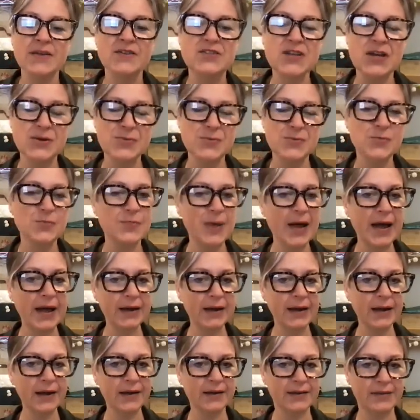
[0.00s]
Don't
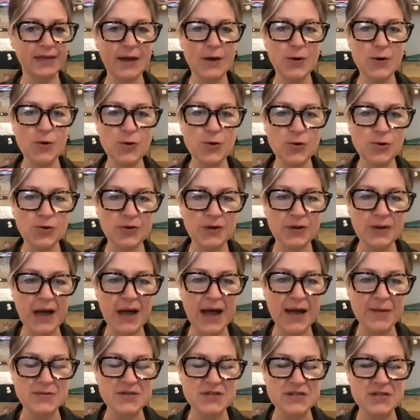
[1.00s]
panic, they're all
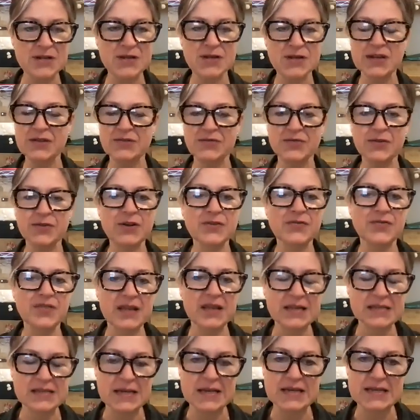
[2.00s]
absolutely full of
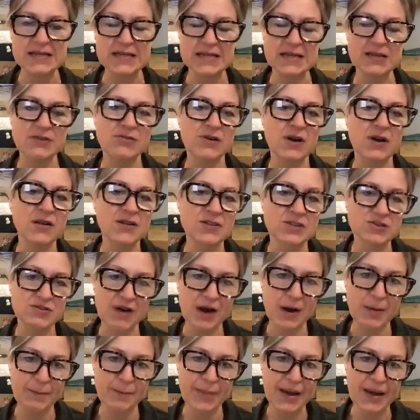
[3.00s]
things like secret
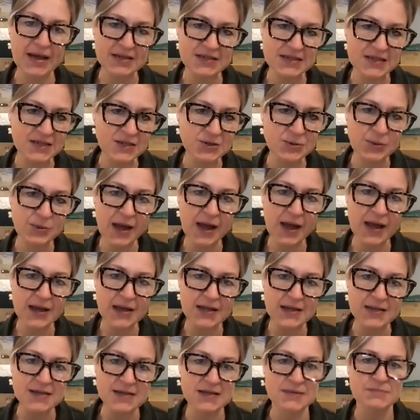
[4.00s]
underground
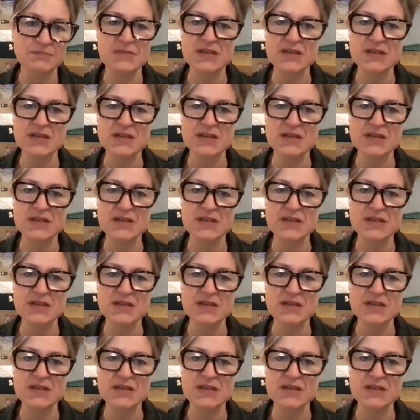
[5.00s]
passageways,